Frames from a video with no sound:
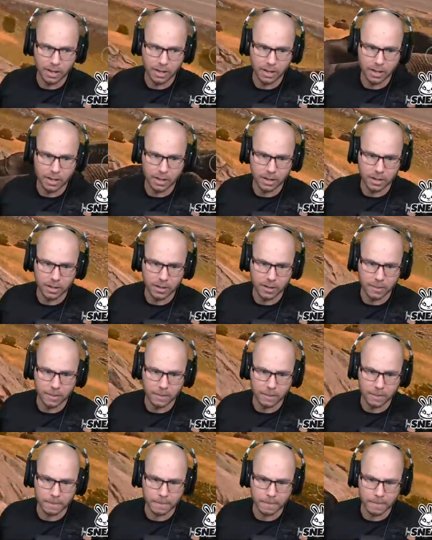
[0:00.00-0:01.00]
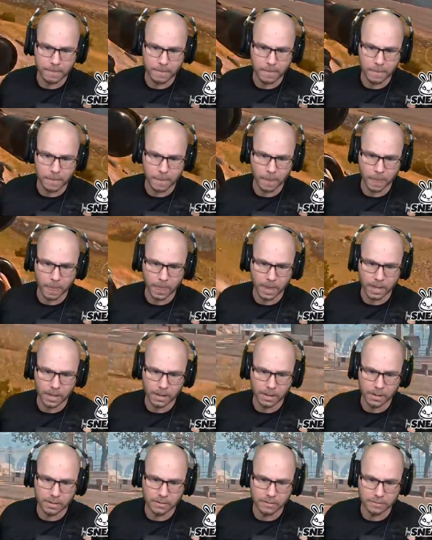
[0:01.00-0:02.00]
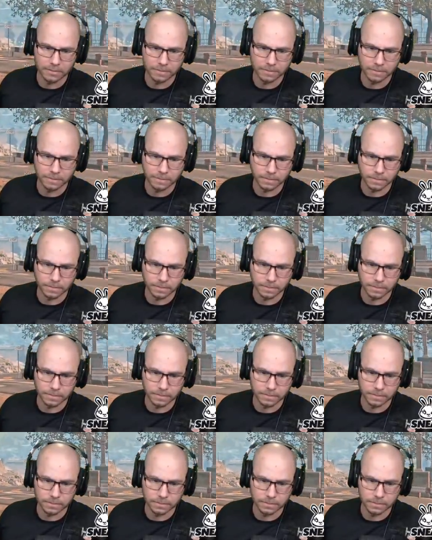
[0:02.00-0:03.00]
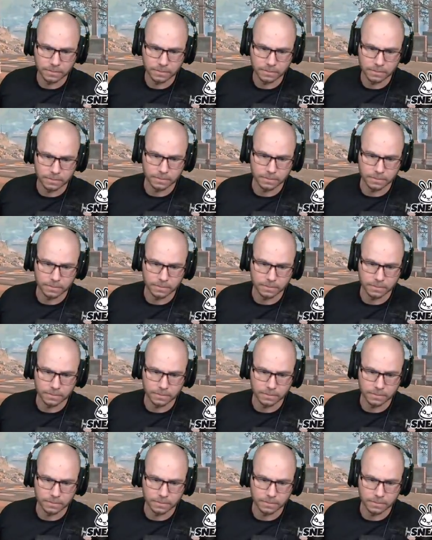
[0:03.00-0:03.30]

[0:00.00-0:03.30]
(no one is talking)